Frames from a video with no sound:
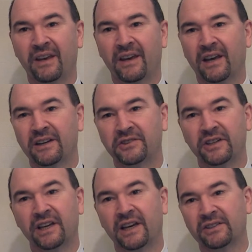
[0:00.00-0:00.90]

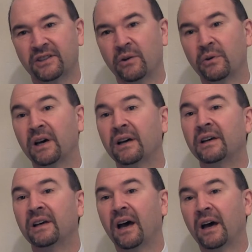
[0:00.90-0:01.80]
LNG has lower
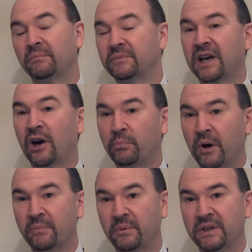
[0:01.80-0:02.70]

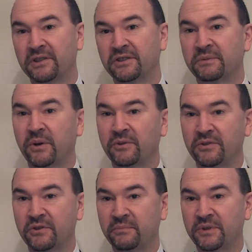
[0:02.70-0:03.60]
tailpipe emissions, both in
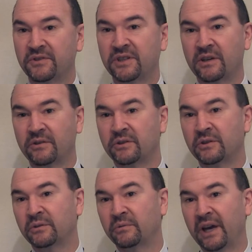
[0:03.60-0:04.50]
terms of
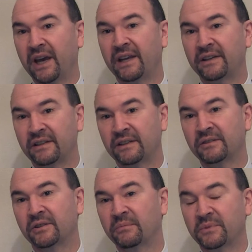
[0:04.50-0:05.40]
CO2 and in
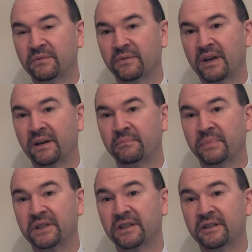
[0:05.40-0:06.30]
terms of
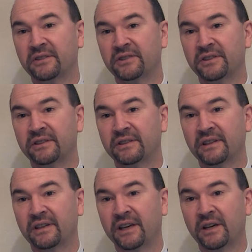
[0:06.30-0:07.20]
particulates and
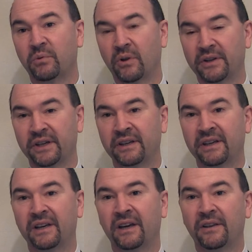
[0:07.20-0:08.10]
air quality,
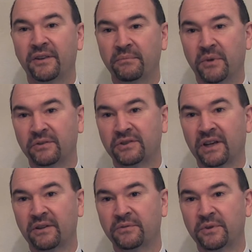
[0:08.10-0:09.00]
than most
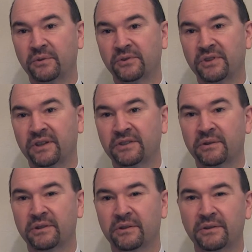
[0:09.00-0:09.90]
other fuels, and so
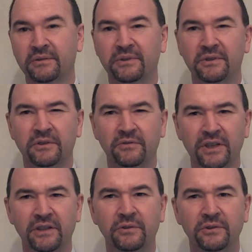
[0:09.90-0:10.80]
as a consequence is a
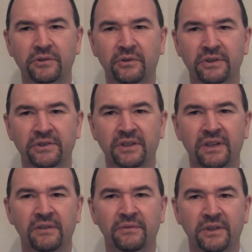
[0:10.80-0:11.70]
really good choice
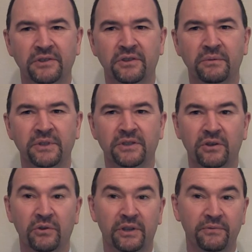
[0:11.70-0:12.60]
for consumers that
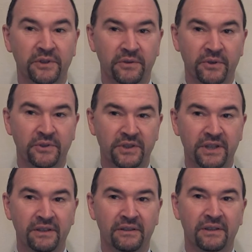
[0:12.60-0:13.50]
are looking for
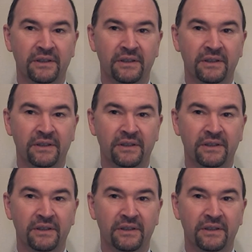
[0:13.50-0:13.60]
diversity,